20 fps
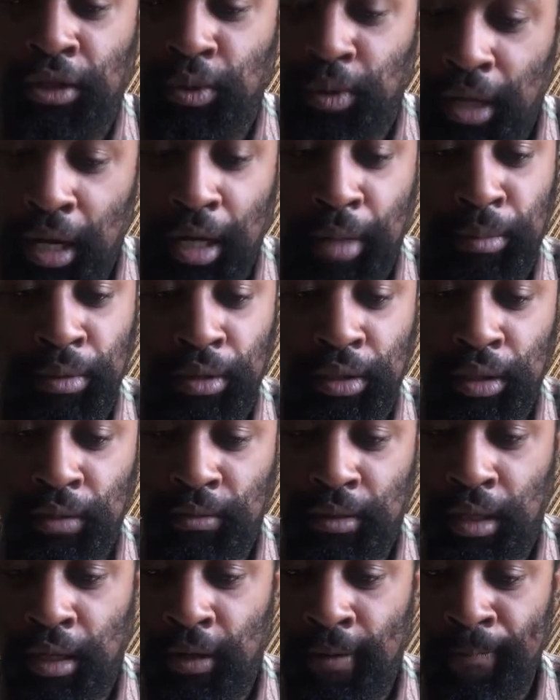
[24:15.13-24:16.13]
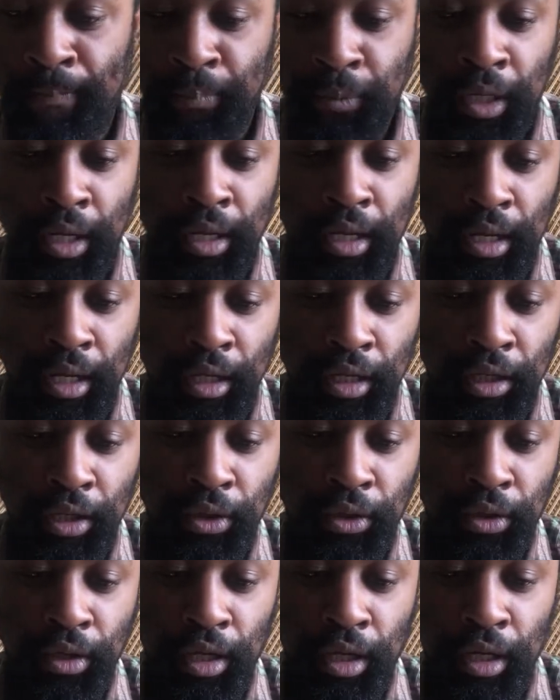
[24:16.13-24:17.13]
You got to believe that.
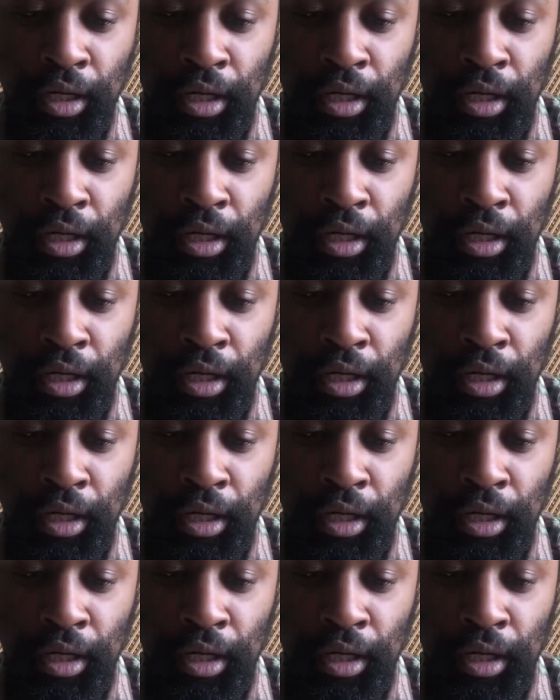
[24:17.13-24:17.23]
In